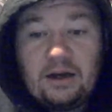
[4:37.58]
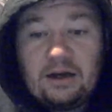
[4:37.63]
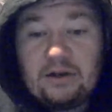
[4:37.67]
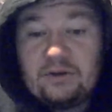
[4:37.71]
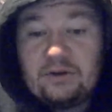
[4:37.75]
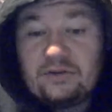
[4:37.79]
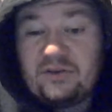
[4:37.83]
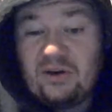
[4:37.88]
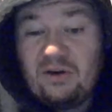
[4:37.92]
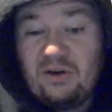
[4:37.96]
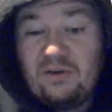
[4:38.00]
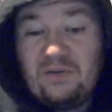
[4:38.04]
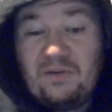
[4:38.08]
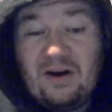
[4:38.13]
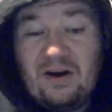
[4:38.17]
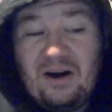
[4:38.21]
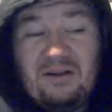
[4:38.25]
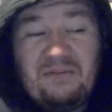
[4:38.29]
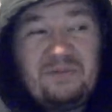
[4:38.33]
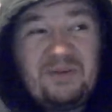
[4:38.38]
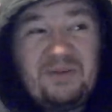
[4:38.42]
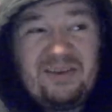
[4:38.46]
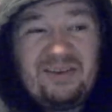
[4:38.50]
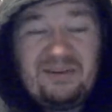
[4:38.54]
So
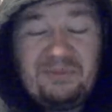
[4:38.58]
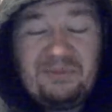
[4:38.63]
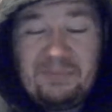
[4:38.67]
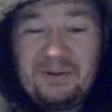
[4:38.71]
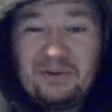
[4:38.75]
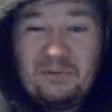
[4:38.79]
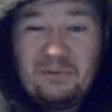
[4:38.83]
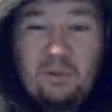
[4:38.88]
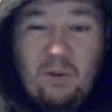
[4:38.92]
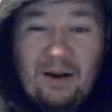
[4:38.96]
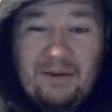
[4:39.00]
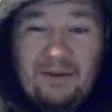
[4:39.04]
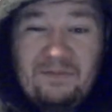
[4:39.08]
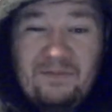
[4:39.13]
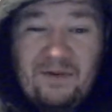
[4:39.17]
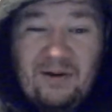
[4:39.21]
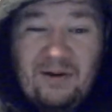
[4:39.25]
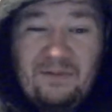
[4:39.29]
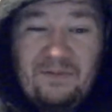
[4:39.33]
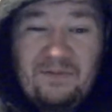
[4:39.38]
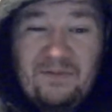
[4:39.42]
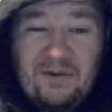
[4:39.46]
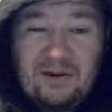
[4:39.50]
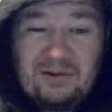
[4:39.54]
far, this has been quite
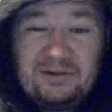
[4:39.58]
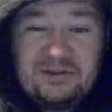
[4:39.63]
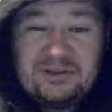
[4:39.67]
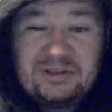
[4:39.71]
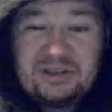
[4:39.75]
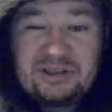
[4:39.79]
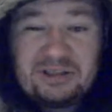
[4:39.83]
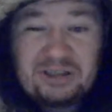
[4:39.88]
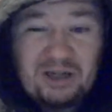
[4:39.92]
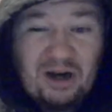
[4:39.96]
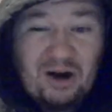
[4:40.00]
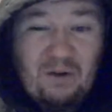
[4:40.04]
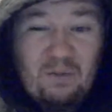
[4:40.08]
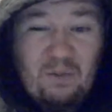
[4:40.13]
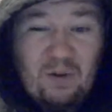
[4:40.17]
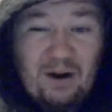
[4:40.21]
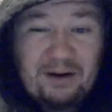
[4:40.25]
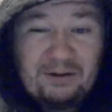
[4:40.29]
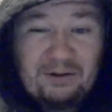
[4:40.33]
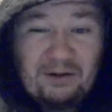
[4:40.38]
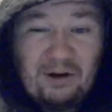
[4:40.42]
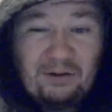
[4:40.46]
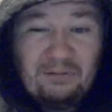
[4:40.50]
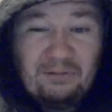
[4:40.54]
a fun show,
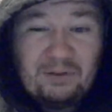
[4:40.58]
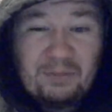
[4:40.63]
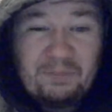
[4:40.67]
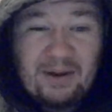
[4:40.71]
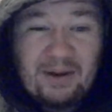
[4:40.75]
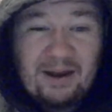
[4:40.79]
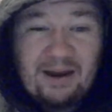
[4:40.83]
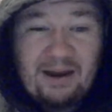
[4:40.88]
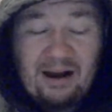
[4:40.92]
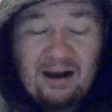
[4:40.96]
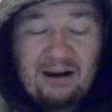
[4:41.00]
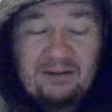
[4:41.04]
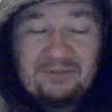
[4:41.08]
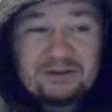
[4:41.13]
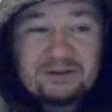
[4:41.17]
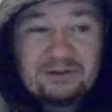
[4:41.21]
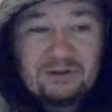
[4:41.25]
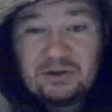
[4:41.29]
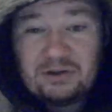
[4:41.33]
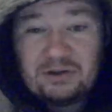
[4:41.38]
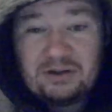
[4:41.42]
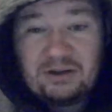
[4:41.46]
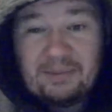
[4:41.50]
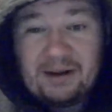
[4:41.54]
I gotta admit. I've
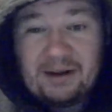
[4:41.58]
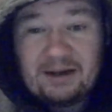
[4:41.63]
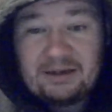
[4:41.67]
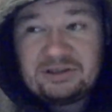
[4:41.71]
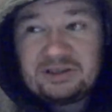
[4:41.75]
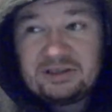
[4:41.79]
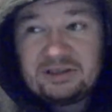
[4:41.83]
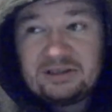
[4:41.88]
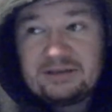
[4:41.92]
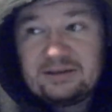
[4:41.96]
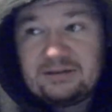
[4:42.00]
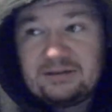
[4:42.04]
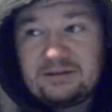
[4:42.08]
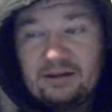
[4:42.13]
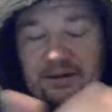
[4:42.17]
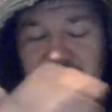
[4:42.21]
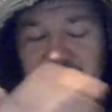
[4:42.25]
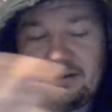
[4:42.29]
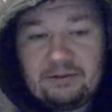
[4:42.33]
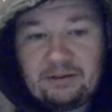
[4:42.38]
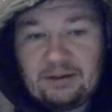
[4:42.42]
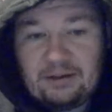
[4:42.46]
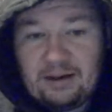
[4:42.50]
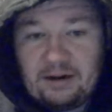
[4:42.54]
enjoyed the matches.
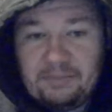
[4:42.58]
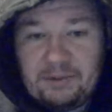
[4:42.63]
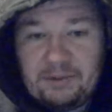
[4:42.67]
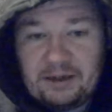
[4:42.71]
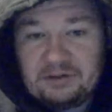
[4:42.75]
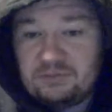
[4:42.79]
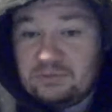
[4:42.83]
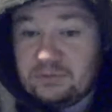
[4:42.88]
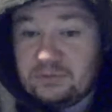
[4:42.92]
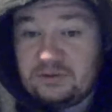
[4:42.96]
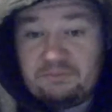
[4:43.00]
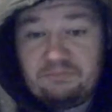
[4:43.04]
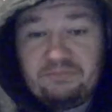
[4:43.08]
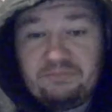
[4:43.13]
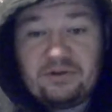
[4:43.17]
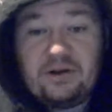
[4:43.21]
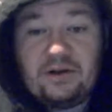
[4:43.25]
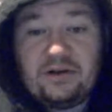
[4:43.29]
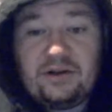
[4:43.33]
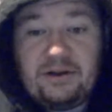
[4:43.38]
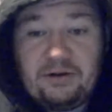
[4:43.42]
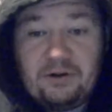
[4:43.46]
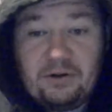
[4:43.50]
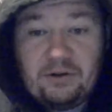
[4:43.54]
The ladder match was
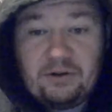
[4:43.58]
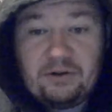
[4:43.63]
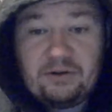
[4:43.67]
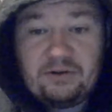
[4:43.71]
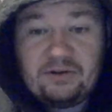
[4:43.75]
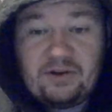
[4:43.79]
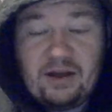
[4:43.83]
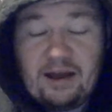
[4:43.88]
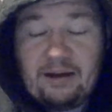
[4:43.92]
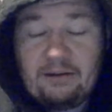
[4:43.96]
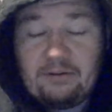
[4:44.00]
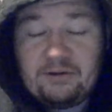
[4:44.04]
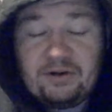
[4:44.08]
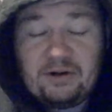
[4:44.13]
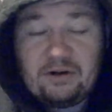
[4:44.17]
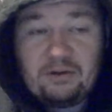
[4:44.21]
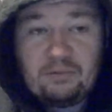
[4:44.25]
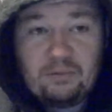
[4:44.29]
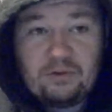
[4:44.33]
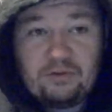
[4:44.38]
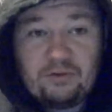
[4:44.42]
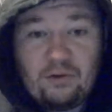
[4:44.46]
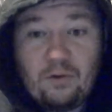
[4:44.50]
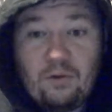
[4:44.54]
bloody good as hell,
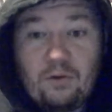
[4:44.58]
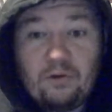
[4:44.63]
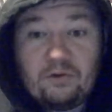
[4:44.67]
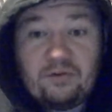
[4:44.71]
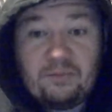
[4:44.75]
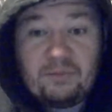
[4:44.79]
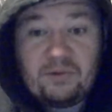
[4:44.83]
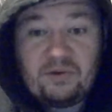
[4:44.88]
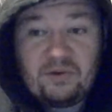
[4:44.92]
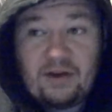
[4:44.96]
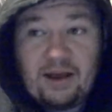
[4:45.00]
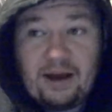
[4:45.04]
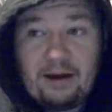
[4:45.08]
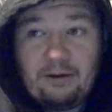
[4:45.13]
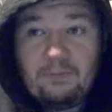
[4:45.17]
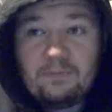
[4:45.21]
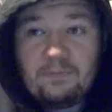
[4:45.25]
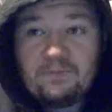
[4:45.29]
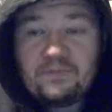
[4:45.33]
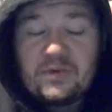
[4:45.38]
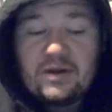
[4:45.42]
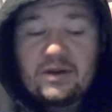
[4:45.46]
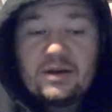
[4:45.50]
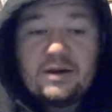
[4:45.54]
was awesome as hell.
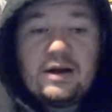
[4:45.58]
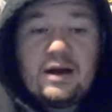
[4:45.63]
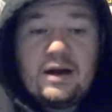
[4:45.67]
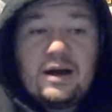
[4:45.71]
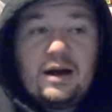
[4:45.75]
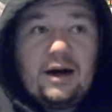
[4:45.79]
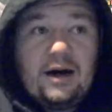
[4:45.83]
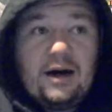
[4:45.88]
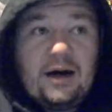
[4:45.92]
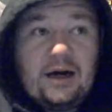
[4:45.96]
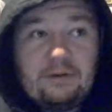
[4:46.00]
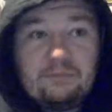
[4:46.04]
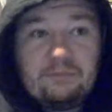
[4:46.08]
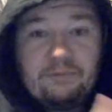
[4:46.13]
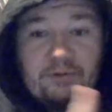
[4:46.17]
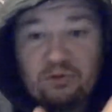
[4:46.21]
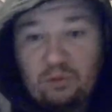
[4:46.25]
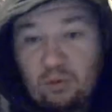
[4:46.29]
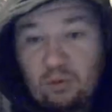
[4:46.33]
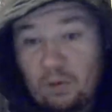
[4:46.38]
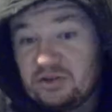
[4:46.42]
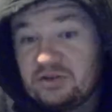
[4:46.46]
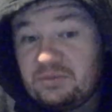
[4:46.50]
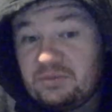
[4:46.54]
The
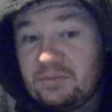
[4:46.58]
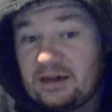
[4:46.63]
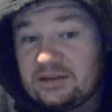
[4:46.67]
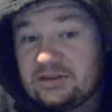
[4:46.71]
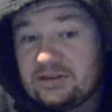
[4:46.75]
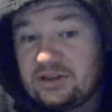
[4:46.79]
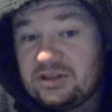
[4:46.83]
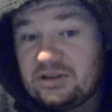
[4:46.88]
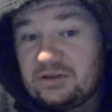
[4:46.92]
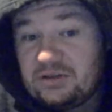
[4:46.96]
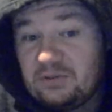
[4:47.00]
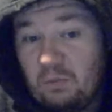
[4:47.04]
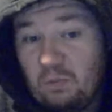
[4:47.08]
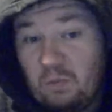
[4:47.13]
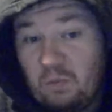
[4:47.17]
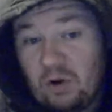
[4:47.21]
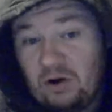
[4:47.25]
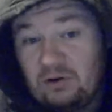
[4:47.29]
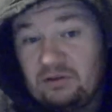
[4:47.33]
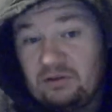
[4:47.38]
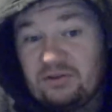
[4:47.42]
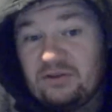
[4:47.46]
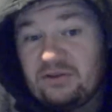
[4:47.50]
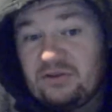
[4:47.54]
squash match
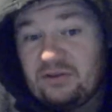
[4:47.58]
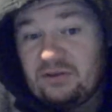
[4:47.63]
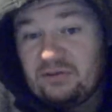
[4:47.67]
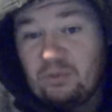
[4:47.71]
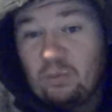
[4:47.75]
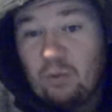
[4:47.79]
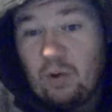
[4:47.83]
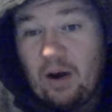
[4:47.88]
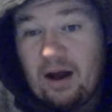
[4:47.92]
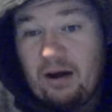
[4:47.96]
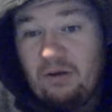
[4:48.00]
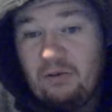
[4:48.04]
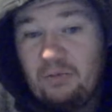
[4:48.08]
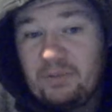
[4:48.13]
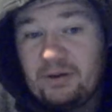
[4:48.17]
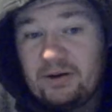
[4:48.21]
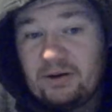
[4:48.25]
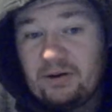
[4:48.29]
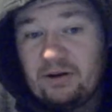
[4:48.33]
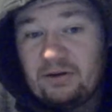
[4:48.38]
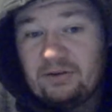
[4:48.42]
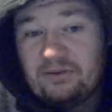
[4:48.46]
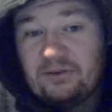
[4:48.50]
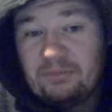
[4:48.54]
works as well
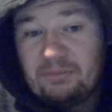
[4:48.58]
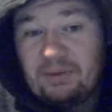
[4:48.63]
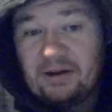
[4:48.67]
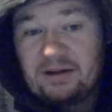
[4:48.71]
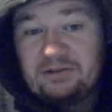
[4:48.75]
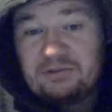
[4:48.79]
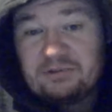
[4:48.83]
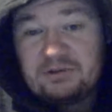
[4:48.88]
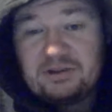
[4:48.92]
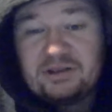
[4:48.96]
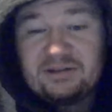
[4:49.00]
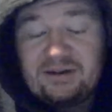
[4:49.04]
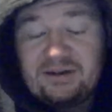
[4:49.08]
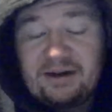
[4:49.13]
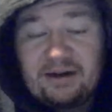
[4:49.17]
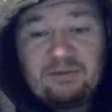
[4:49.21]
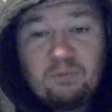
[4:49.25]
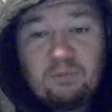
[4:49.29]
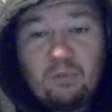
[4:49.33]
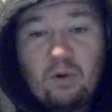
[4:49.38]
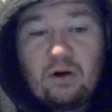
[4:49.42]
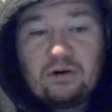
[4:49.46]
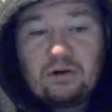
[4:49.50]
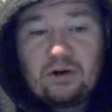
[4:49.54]
because it basically just gets
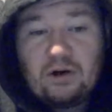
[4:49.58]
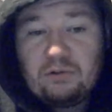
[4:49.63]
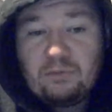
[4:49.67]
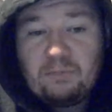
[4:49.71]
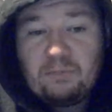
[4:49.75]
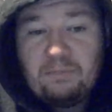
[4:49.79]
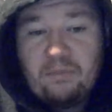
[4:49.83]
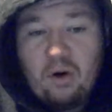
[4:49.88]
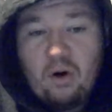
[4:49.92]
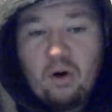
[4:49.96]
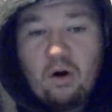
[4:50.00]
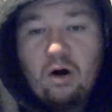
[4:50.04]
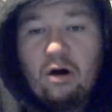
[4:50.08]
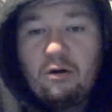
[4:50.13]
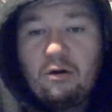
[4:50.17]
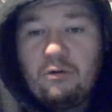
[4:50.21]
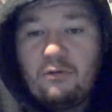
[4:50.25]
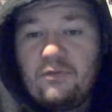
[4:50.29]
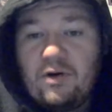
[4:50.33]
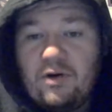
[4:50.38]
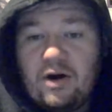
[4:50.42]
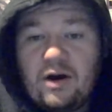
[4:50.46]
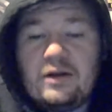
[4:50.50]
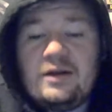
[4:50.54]
Warlord more
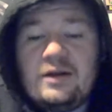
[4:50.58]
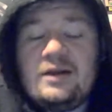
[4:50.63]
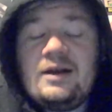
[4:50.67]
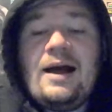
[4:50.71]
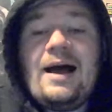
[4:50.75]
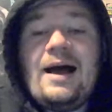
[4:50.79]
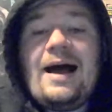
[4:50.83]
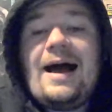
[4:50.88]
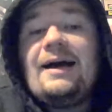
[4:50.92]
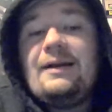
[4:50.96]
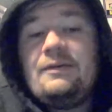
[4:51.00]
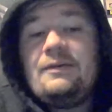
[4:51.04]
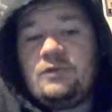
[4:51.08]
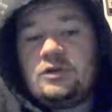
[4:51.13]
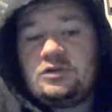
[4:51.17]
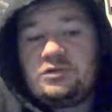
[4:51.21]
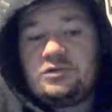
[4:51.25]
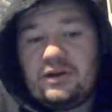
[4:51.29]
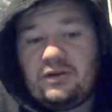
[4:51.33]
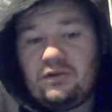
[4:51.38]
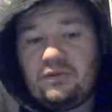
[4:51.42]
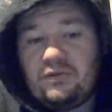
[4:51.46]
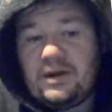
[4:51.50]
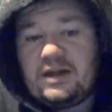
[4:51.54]
over. And the
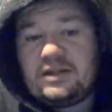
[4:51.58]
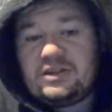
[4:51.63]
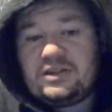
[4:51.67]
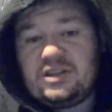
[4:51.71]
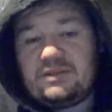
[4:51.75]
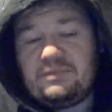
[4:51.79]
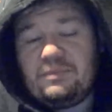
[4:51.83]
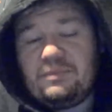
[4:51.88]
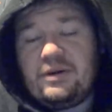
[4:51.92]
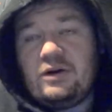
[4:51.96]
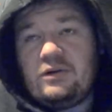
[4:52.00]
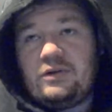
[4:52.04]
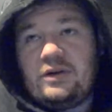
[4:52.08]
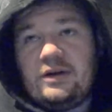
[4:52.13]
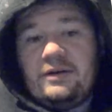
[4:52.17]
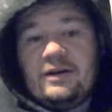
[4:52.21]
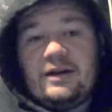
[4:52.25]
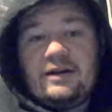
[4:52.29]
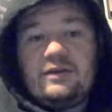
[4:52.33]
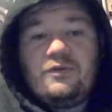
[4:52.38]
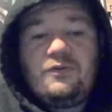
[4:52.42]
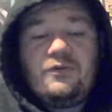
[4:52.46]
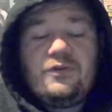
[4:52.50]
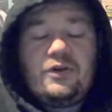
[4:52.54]
Trios match is building
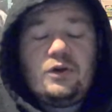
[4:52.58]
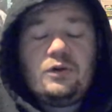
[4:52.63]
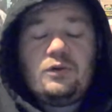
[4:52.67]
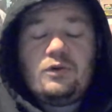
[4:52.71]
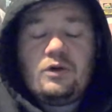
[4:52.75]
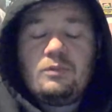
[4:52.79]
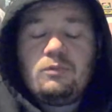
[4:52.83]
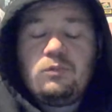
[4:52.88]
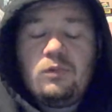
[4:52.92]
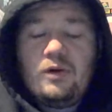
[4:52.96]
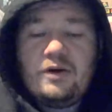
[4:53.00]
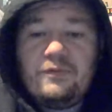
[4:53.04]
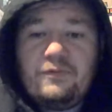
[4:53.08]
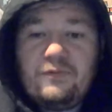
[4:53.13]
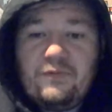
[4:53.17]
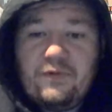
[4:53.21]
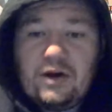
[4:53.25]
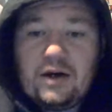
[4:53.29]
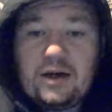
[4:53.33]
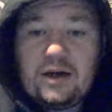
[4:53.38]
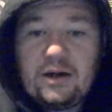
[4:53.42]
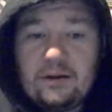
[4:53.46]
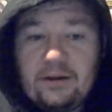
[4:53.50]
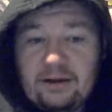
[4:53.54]
this feud up with
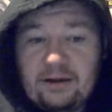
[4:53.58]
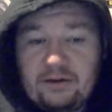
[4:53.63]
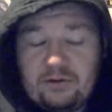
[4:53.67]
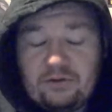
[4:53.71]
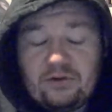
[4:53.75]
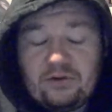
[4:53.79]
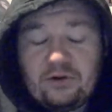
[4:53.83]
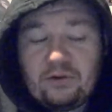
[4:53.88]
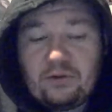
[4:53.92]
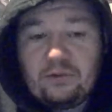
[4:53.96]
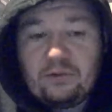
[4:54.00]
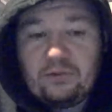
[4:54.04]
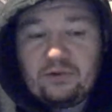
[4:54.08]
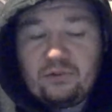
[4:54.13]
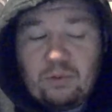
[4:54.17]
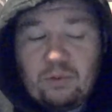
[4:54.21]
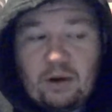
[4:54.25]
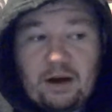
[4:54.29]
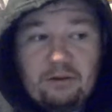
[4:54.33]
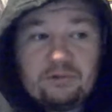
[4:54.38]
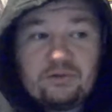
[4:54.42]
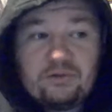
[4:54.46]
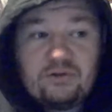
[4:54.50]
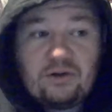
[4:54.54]
Inner Circle as
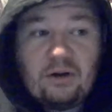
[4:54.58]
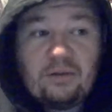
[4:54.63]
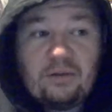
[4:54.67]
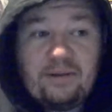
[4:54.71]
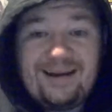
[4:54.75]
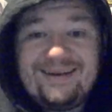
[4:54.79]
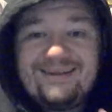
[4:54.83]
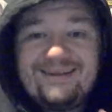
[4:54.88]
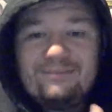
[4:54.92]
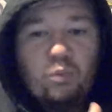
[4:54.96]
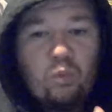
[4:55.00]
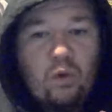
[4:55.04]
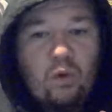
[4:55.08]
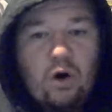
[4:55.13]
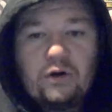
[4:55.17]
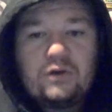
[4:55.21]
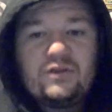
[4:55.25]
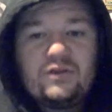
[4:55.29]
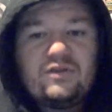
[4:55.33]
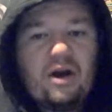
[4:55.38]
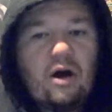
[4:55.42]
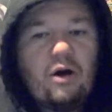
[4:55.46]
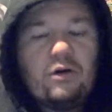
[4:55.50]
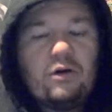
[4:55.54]
well. So it
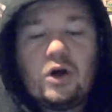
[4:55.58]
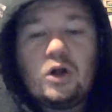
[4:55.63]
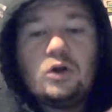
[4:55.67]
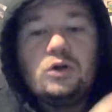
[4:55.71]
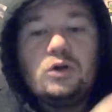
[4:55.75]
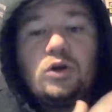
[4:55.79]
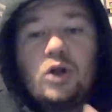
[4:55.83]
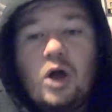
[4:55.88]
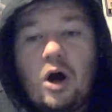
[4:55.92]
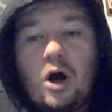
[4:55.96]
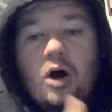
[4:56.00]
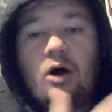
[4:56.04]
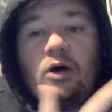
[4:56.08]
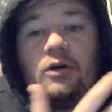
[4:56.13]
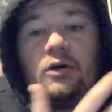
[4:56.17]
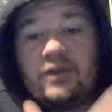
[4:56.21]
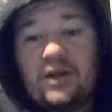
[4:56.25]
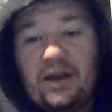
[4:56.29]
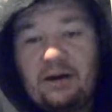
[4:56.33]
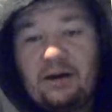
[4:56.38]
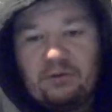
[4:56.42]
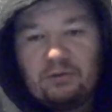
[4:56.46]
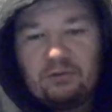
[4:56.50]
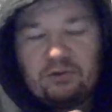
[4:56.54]
works on a lot of
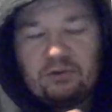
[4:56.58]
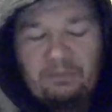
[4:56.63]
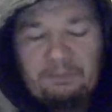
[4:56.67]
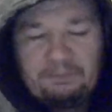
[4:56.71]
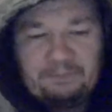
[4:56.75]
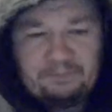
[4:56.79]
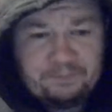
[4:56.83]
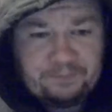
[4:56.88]
levels.